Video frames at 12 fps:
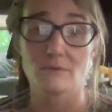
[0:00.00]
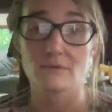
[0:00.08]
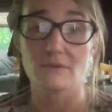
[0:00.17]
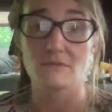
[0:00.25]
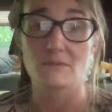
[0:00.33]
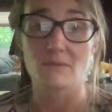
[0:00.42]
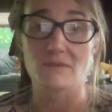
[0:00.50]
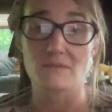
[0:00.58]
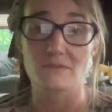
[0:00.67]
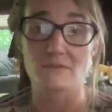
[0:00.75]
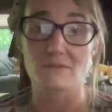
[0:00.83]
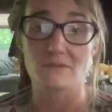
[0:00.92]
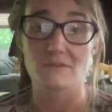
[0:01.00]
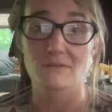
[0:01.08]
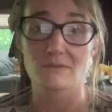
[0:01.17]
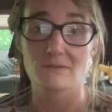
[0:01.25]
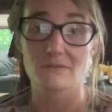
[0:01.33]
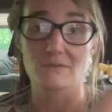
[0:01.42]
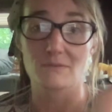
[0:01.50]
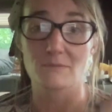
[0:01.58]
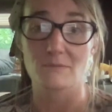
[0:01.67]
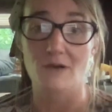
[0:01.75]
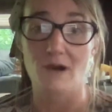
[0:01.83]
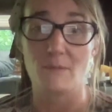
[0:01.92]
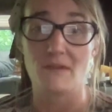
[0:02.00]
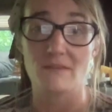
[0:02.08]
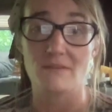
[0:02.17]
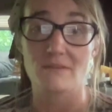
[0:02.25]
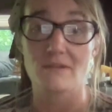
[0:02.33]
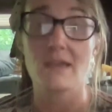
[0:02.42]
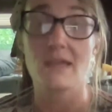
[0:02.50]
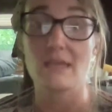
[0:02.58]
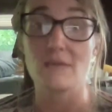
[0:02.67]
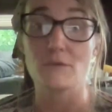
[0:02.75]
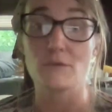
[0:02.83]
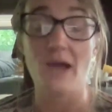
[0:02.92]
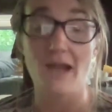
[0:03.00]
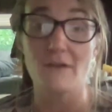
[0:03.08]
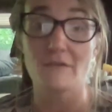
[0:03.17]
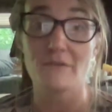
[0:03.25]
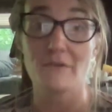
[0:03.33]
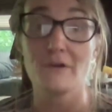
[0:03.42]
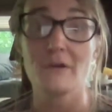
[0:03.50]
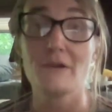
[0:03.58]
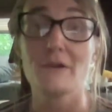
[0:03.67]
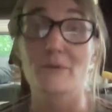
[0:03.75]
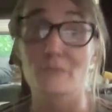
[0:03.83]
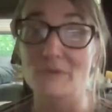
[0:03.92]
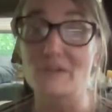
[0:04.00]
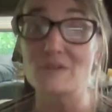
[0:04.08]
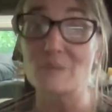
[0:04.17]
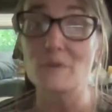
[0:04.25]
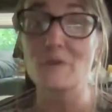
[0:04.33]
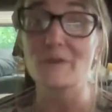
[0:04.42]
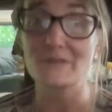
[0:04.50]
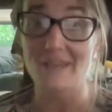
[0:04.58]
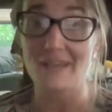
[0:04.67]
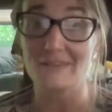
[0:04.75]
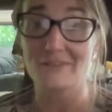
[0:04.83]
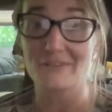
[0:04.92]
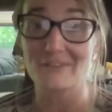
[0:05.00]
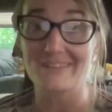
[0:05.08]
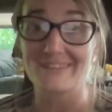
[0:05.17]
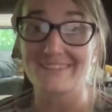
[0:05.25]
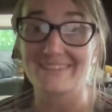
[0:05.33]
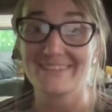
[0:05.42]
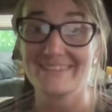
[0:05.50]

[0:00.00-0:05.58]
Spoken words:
leave some messages, some comments. If you have reasonable, intelligent